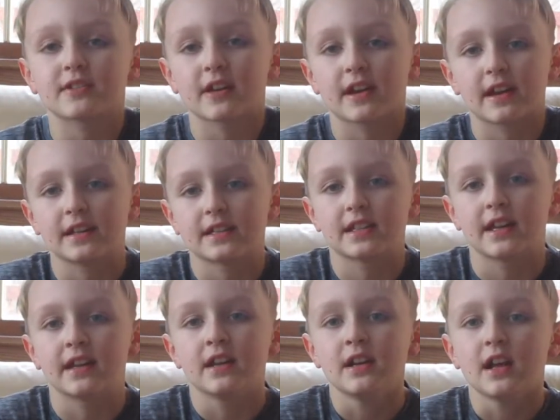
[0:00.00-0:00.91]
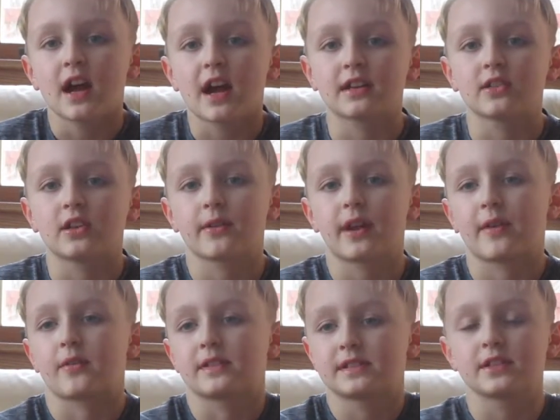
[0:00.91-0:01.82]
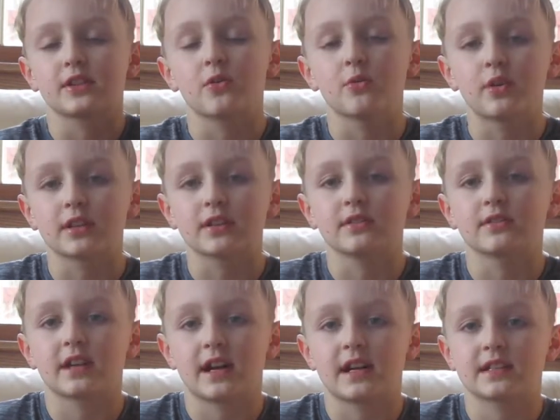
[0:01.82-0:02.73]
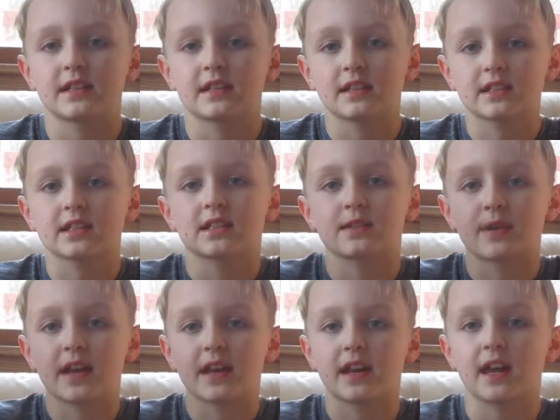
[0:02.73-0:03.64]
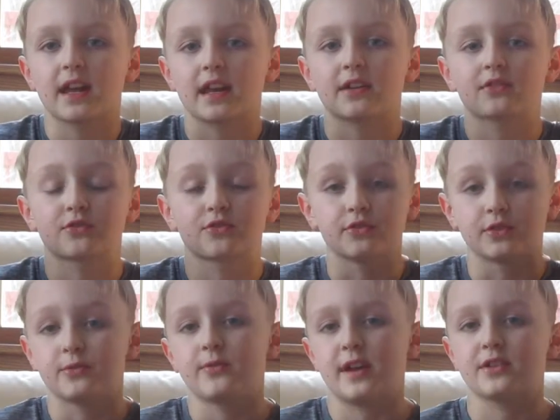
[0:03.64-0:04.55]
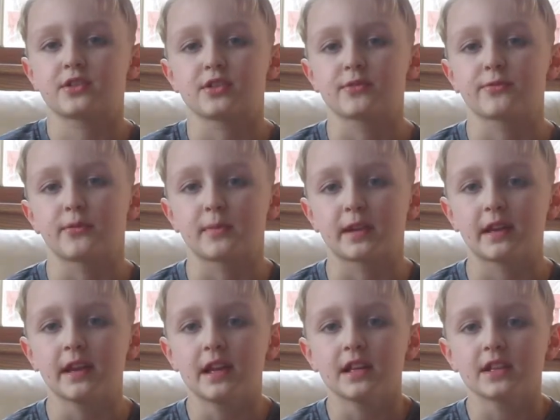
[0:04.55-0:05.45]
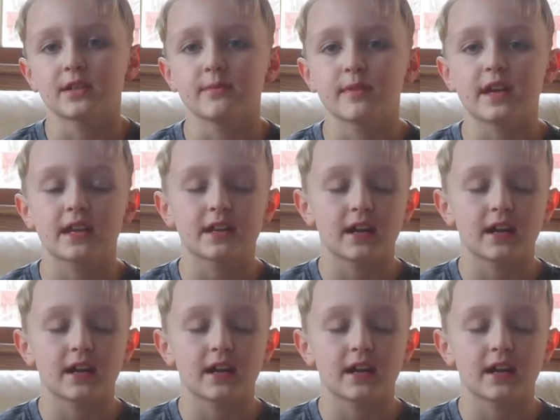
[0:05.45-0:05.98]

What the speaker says: Like I said, I love every single one of you guys, and this has been a true adventure for me to make,